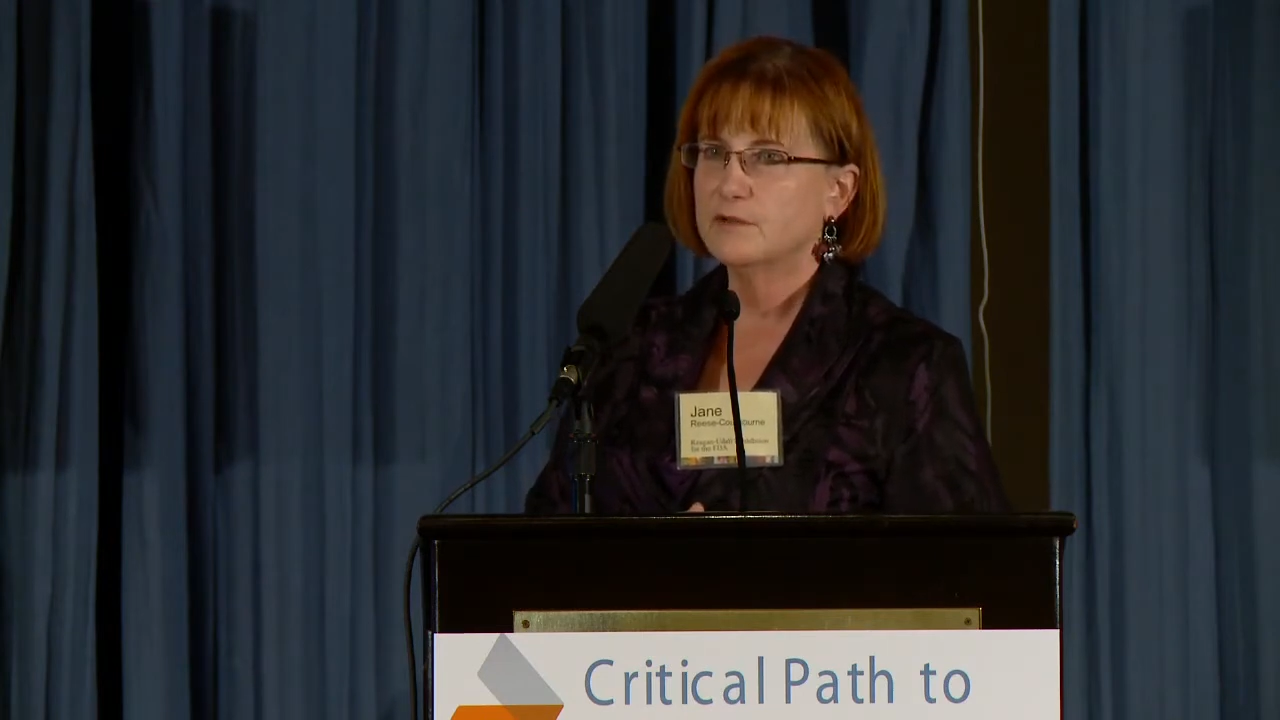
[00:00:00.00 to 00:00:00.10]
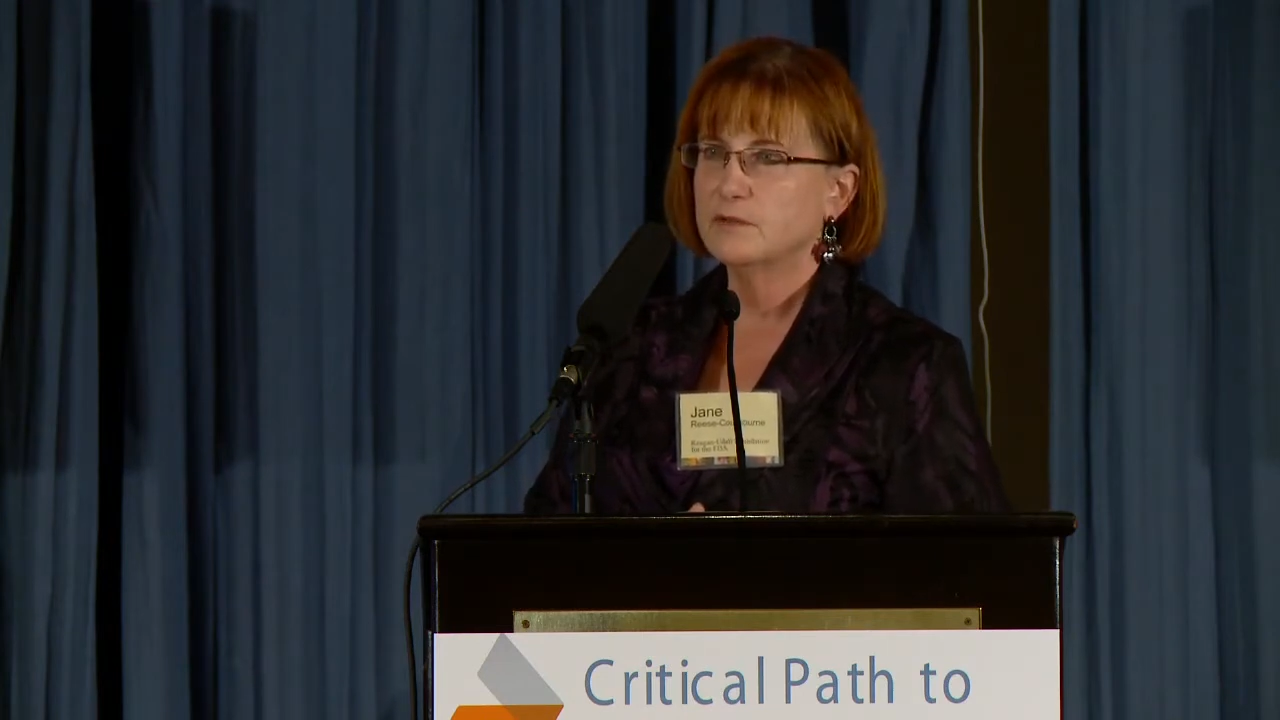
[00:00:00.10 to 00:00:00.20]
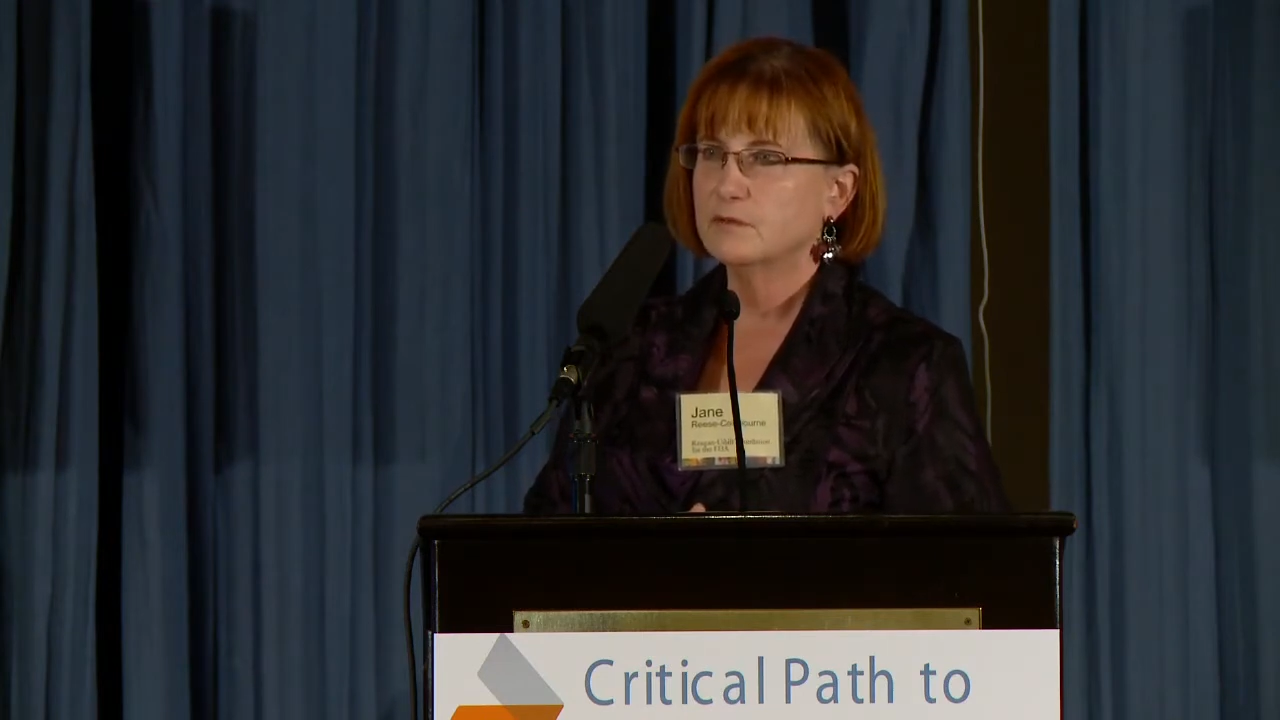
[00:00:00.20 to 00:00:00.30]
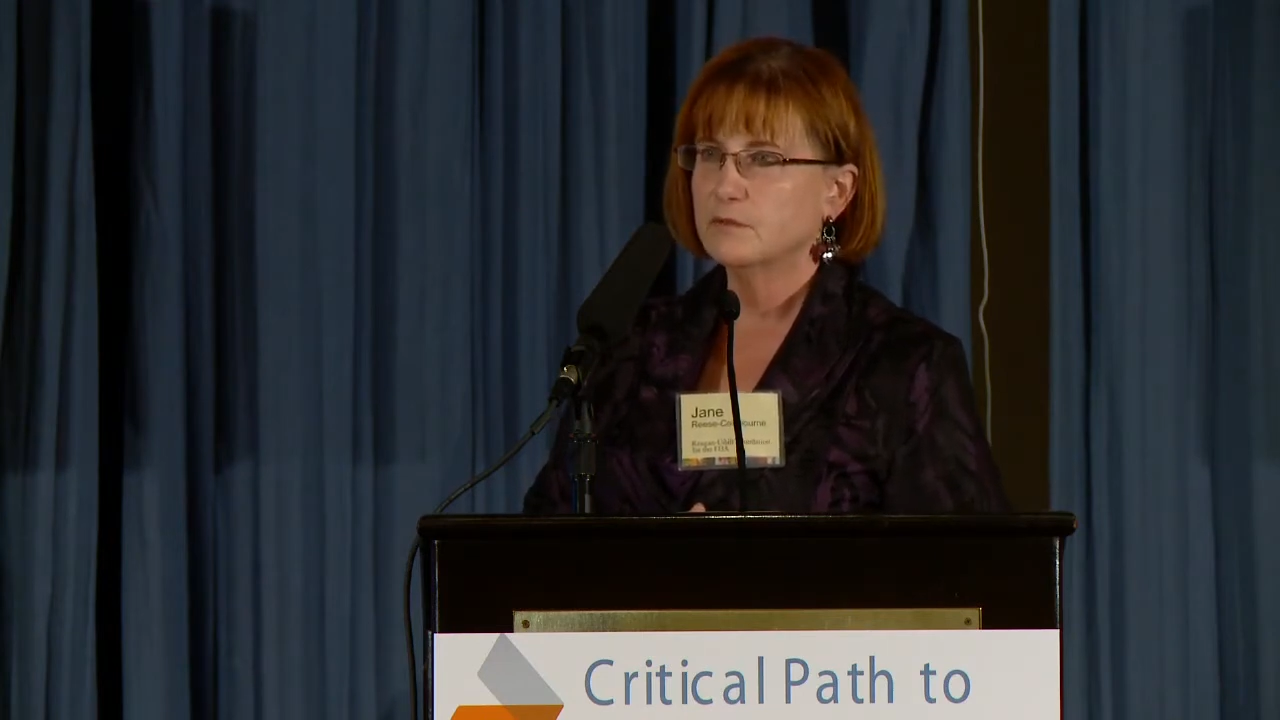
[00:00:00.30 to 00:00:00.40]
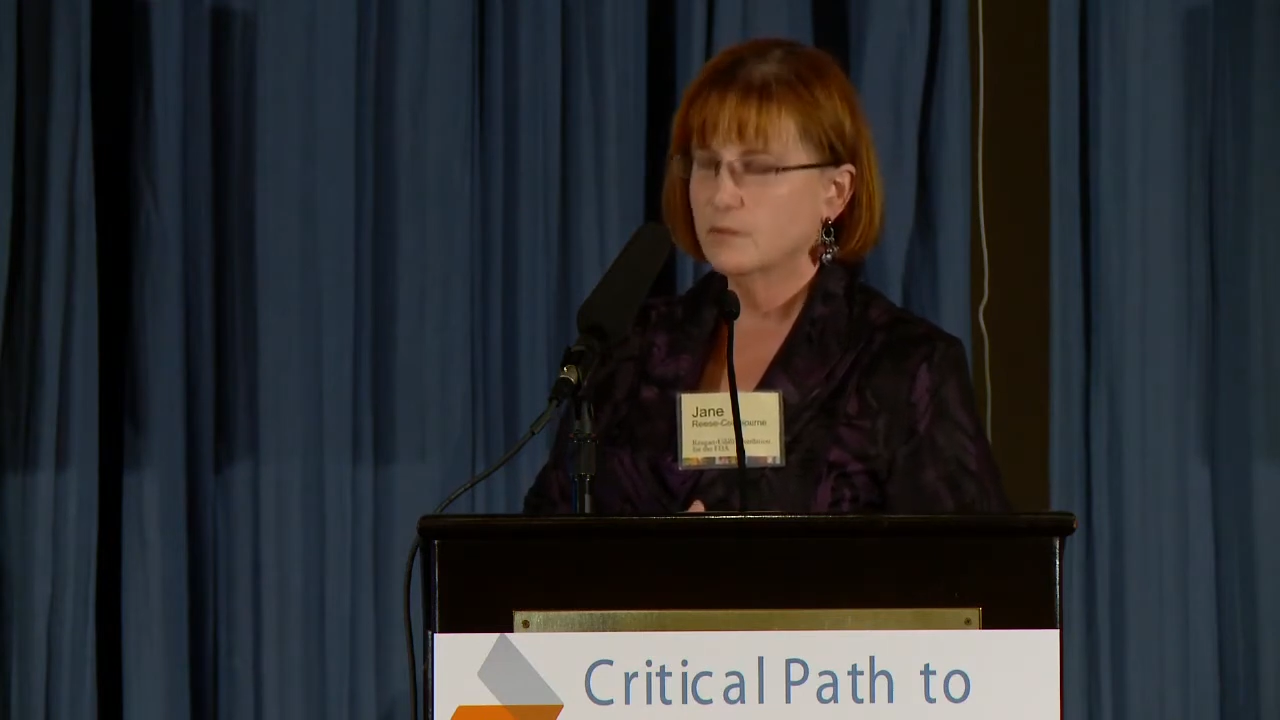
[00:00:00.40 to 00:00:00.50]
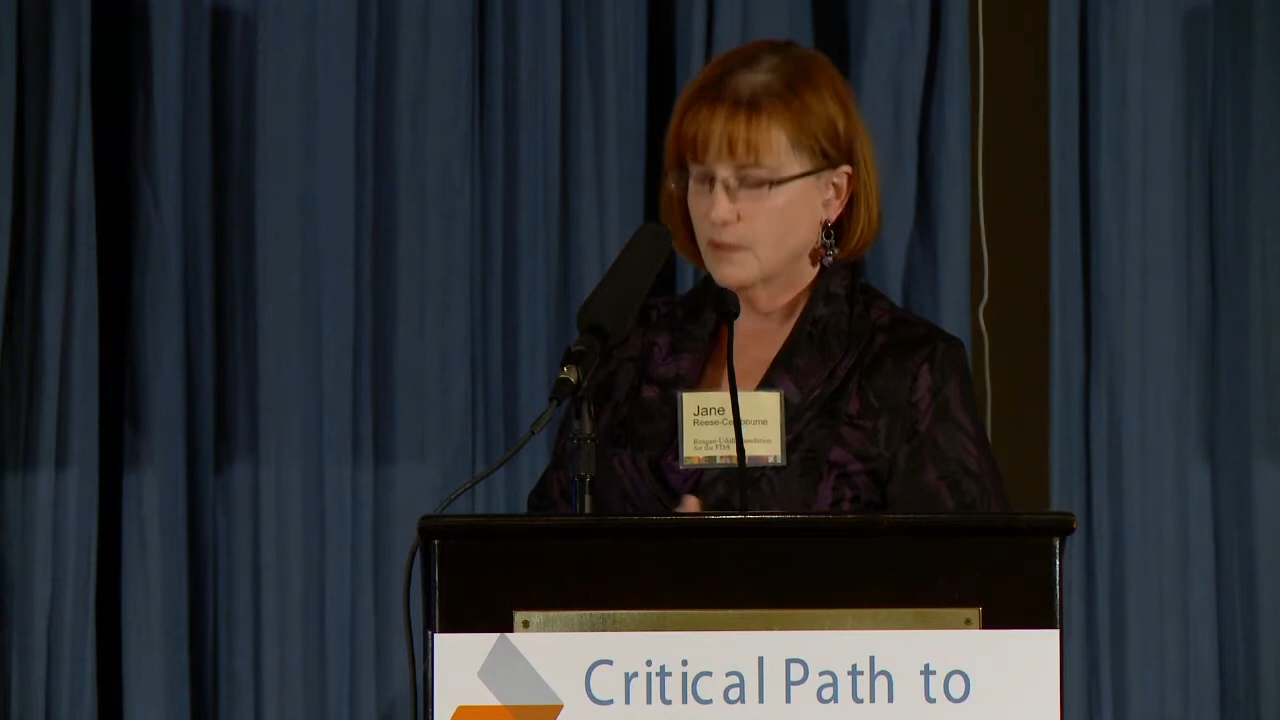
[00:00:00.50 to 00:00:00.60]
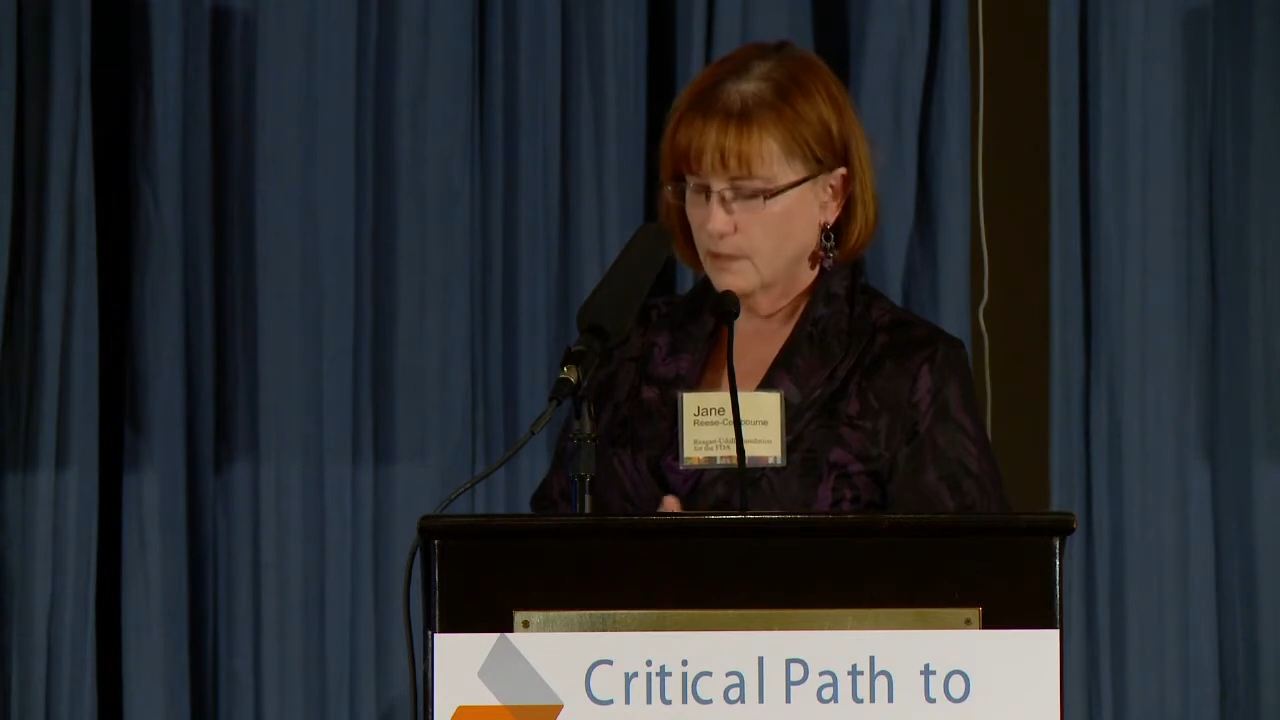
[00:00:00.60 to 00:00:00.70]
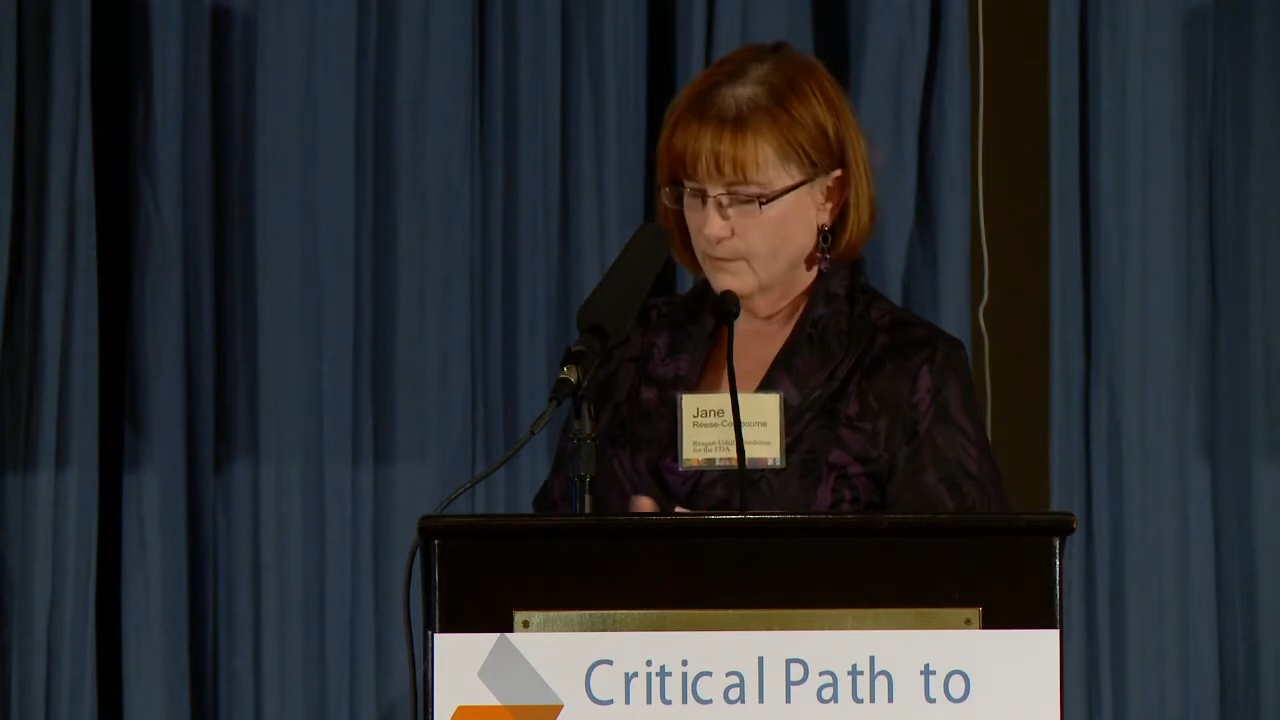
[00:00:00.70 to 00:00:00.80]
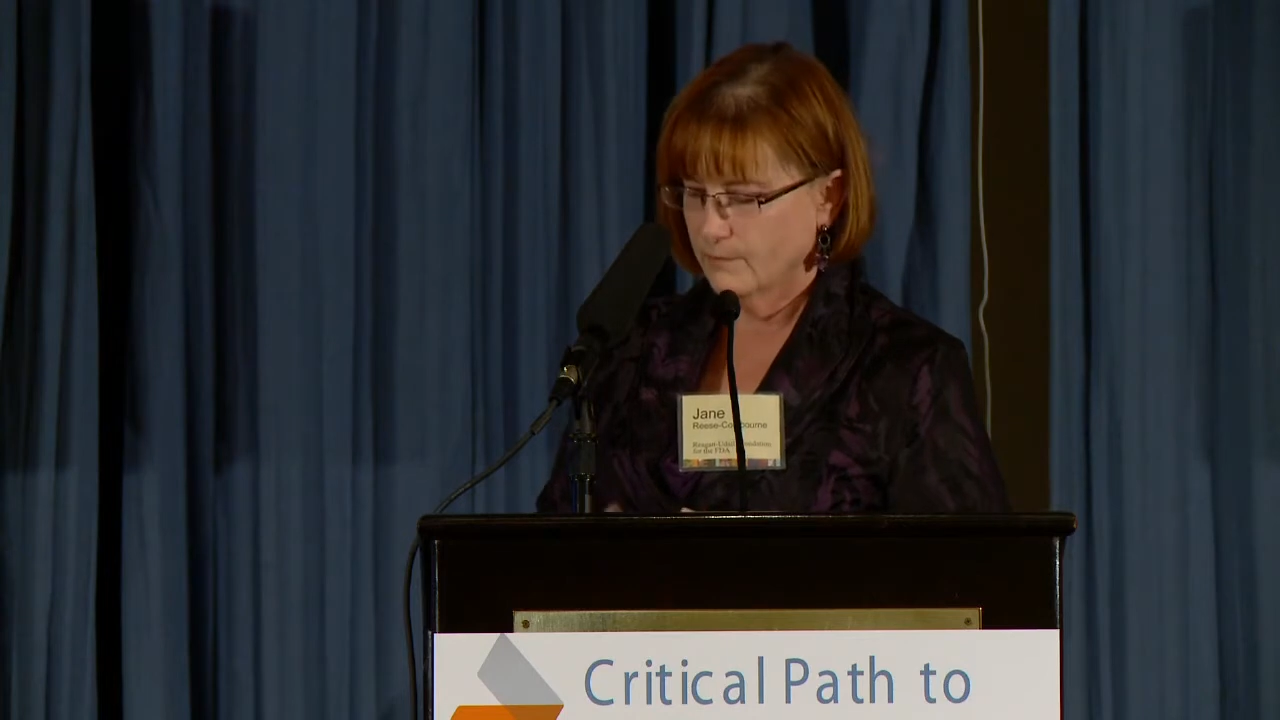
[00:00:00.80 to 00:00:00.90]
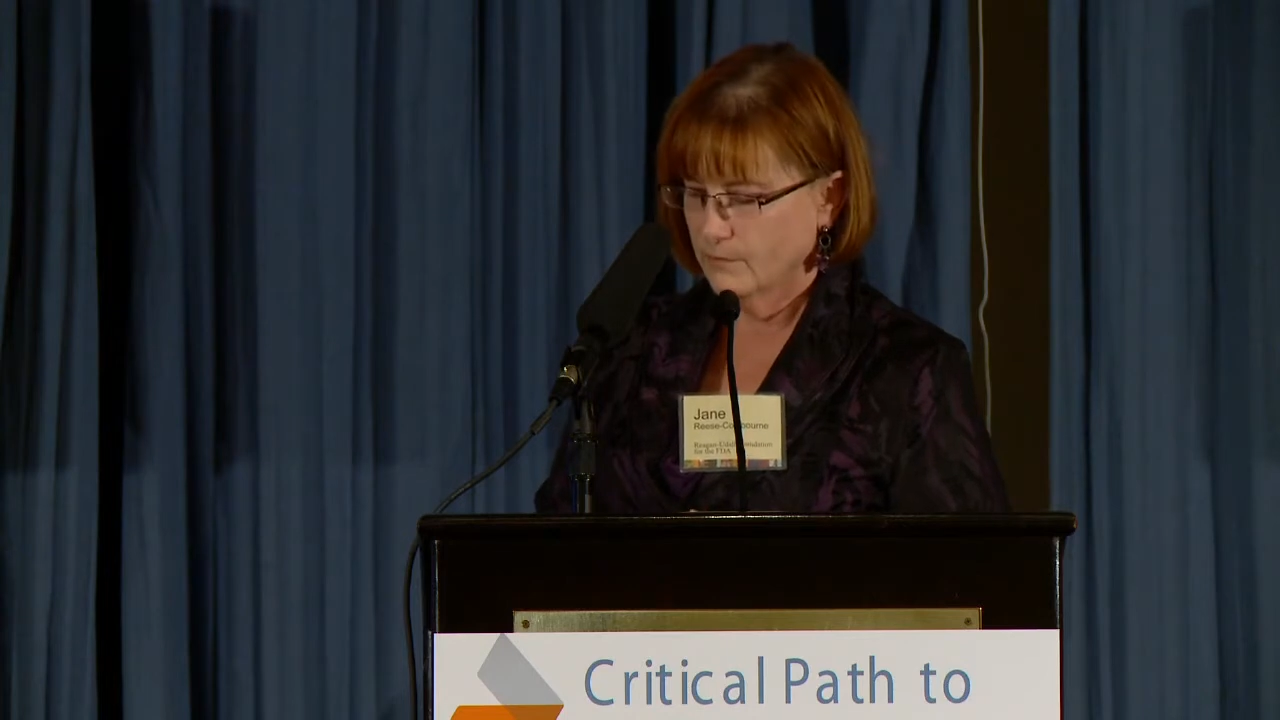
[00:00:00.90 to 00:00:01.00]

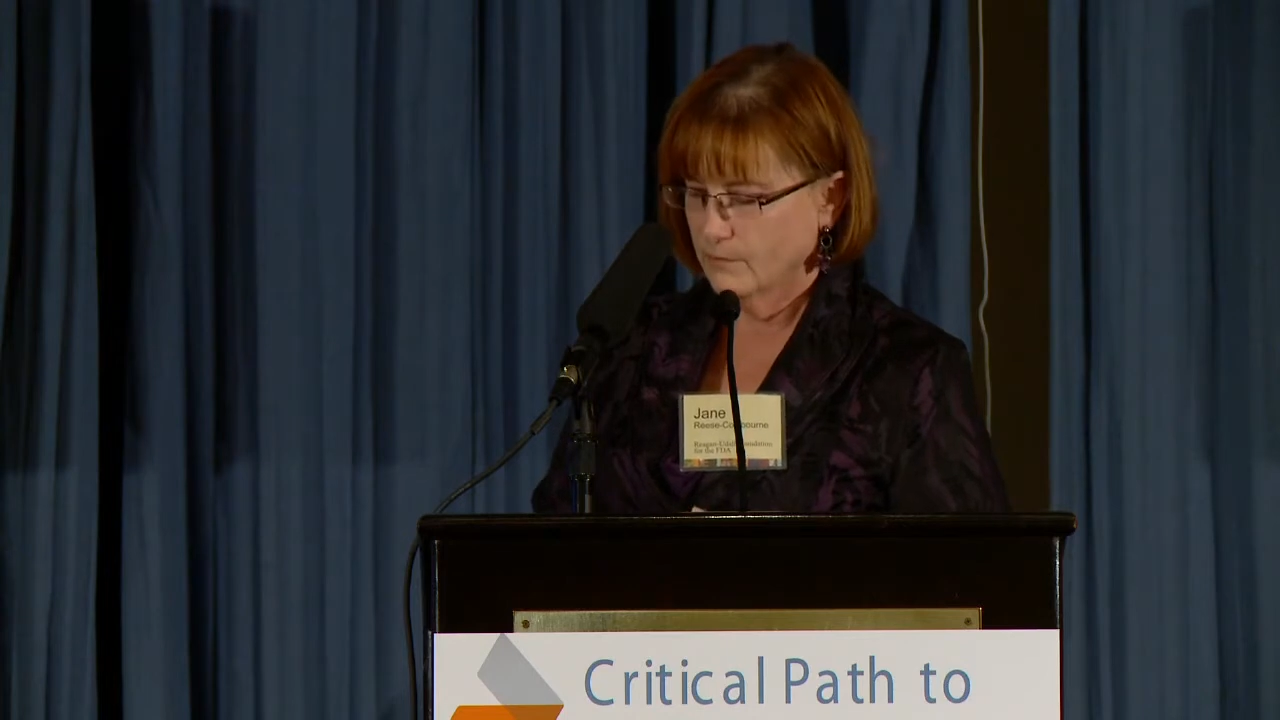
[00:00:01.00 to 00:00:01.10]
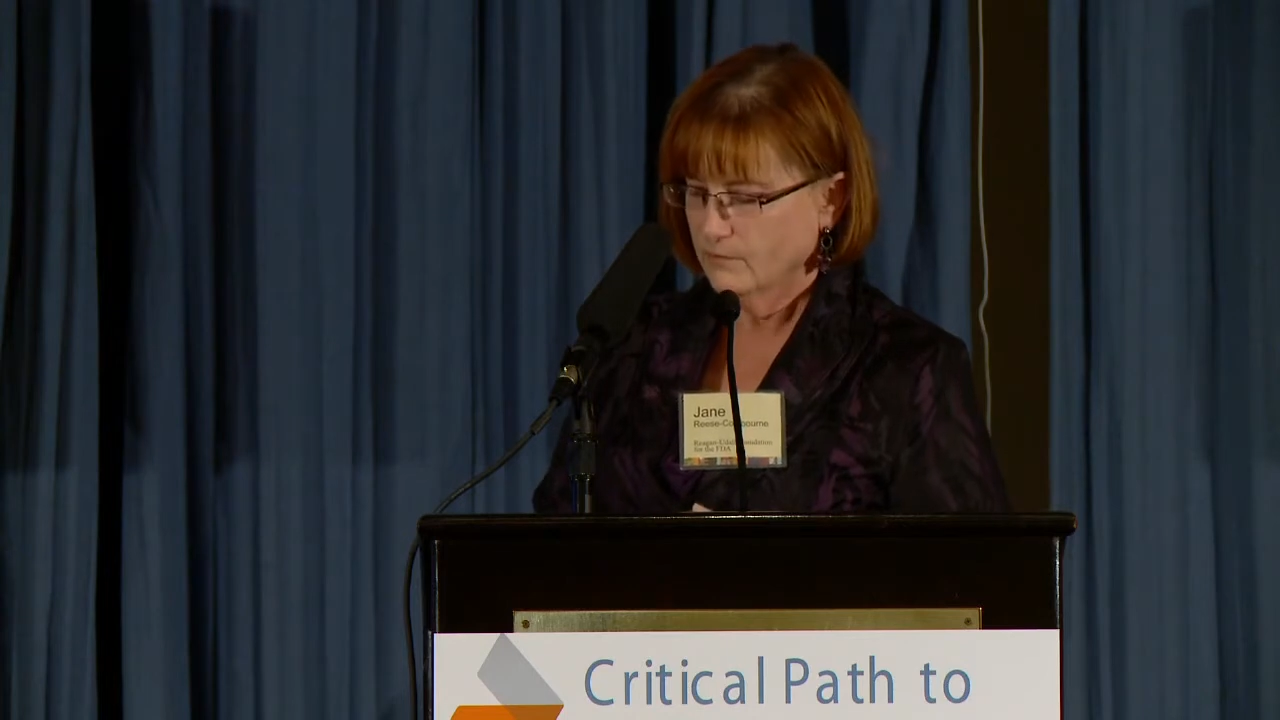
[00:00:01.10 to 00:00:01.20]
to